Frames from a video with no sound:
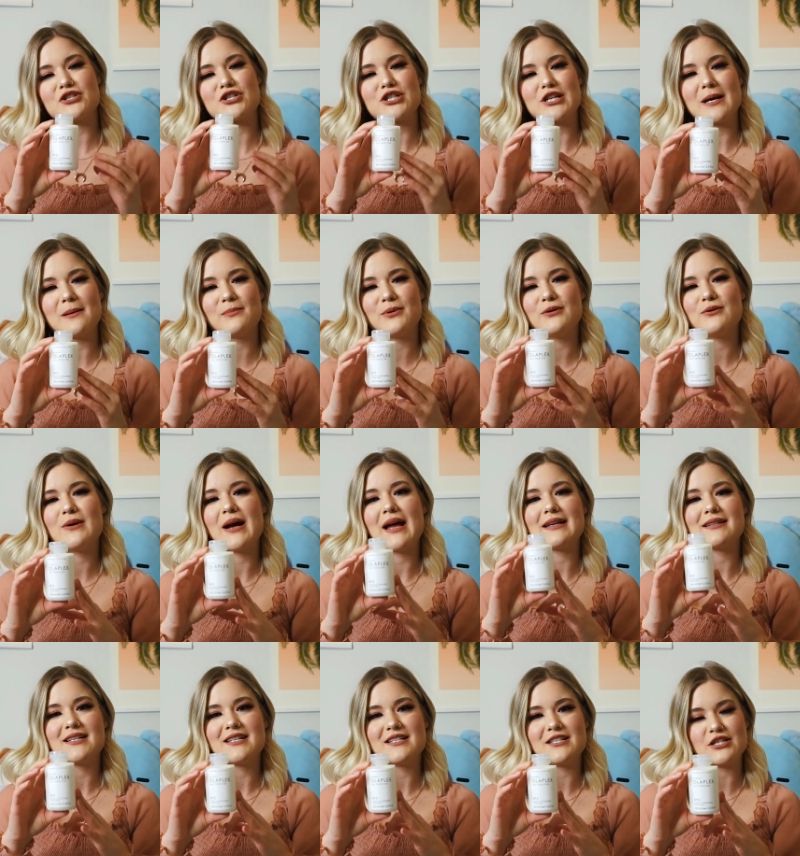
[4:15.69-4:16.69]
shampoo
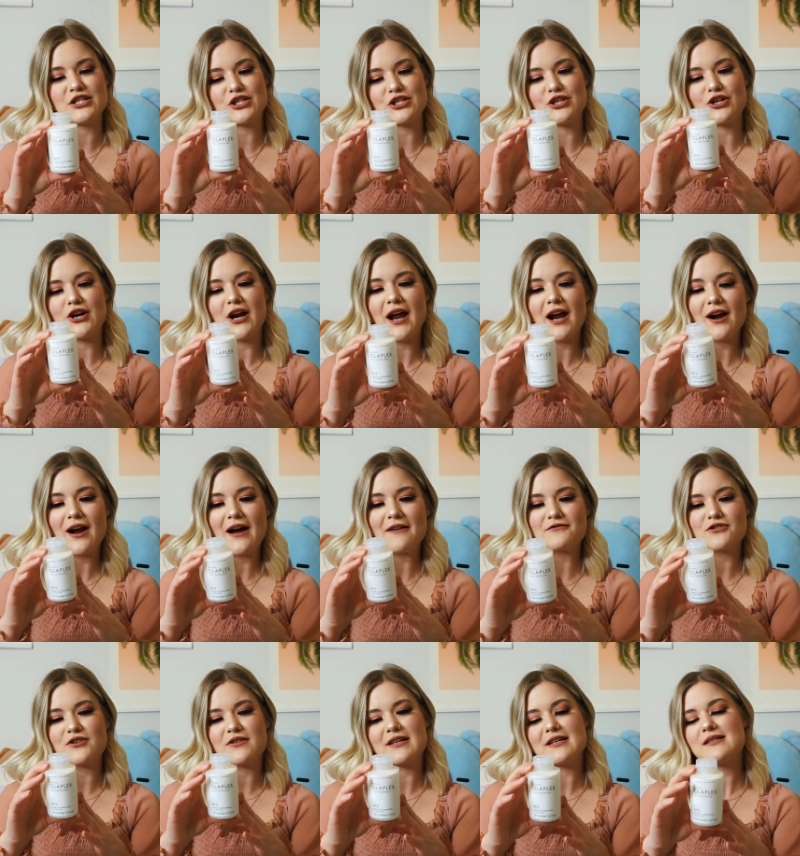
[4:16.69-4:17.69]
and condition your hair
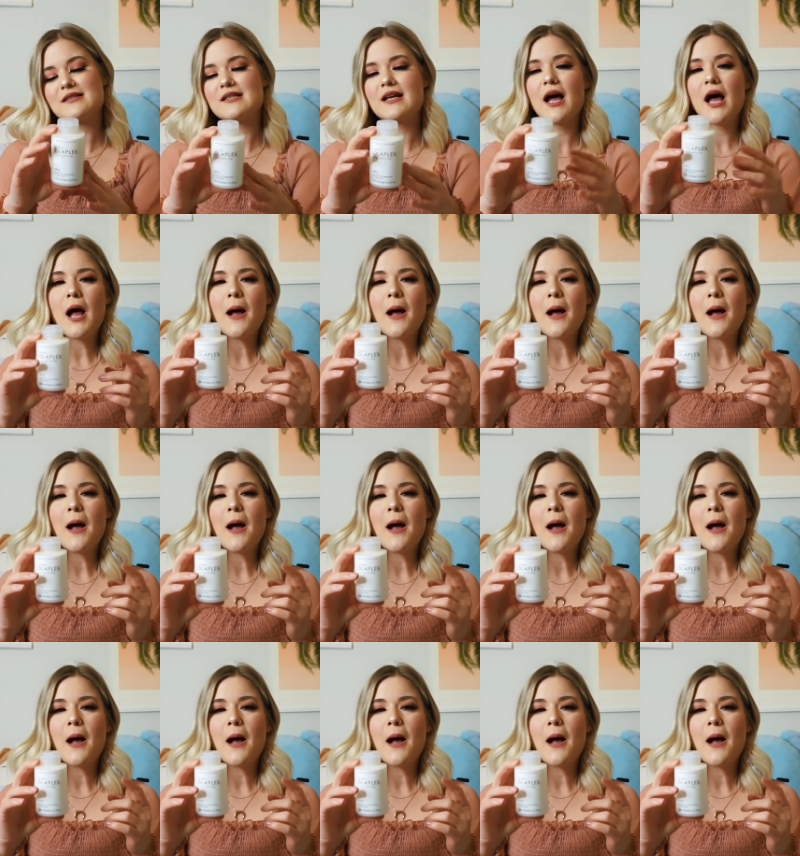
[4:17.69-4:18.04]
after this,